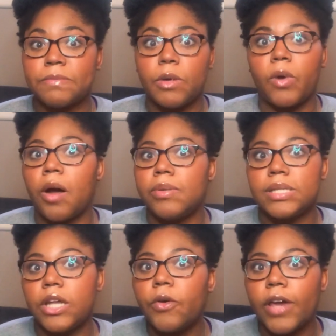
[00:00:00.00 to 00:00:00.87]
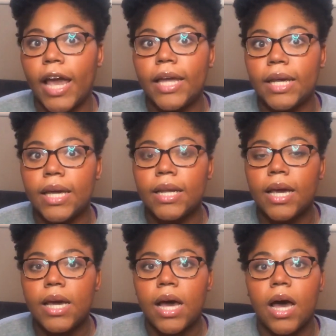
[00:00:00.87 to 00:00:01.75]
me where I was located
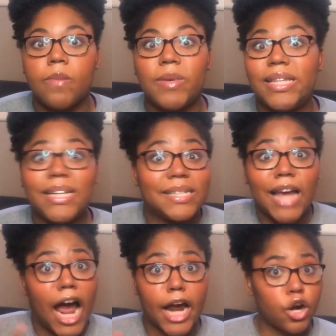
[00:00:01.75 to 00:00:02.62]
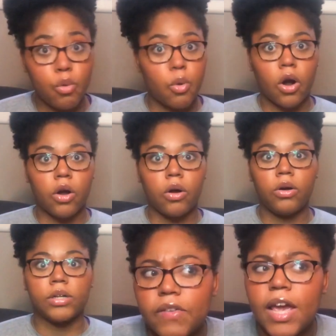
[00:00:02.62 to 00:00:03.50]
in the entire
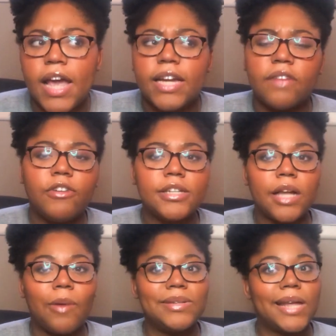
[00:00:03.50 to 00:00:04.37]
world. And at first I was